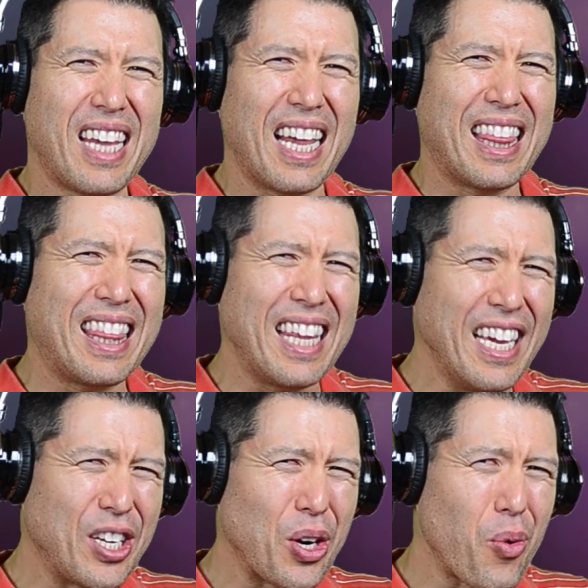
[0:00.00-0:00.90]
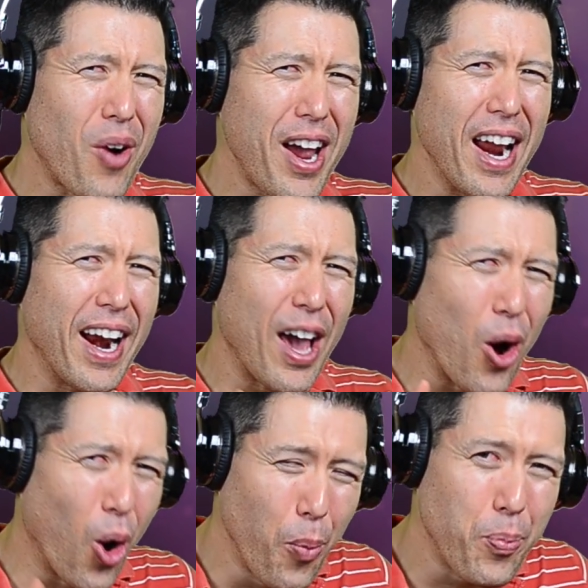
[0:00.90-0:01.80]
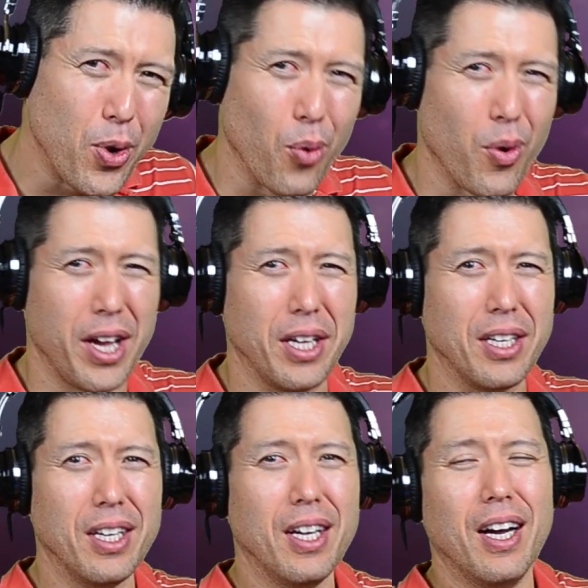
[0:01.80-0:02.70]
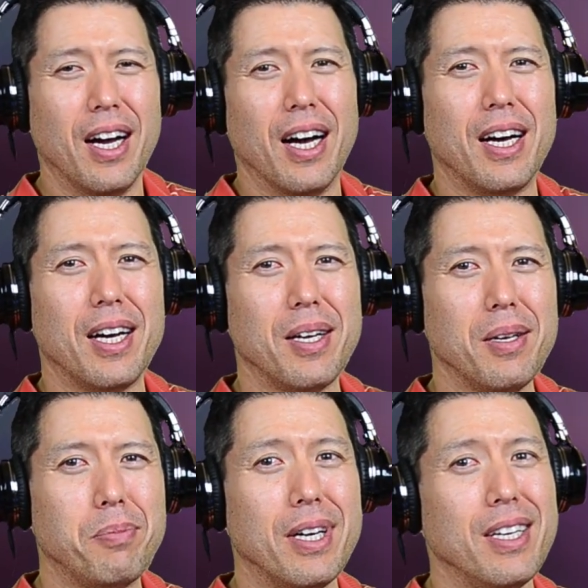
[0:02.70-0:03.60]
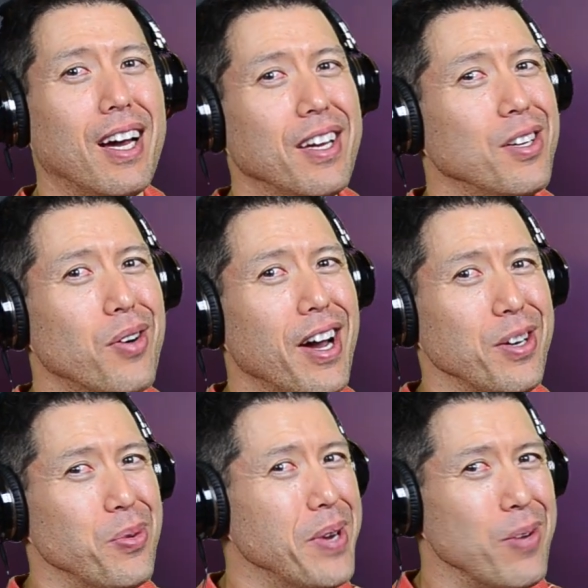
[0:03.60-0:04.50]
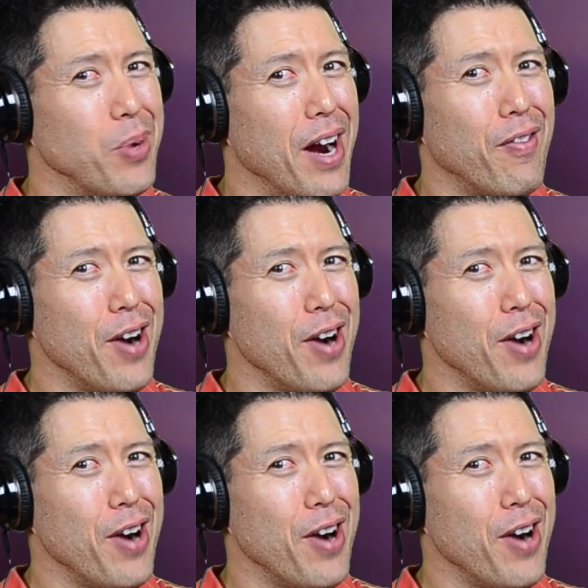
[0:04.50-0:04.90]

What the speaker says: I think you're right, and I hope you're right. But yeah, you're right. We never know.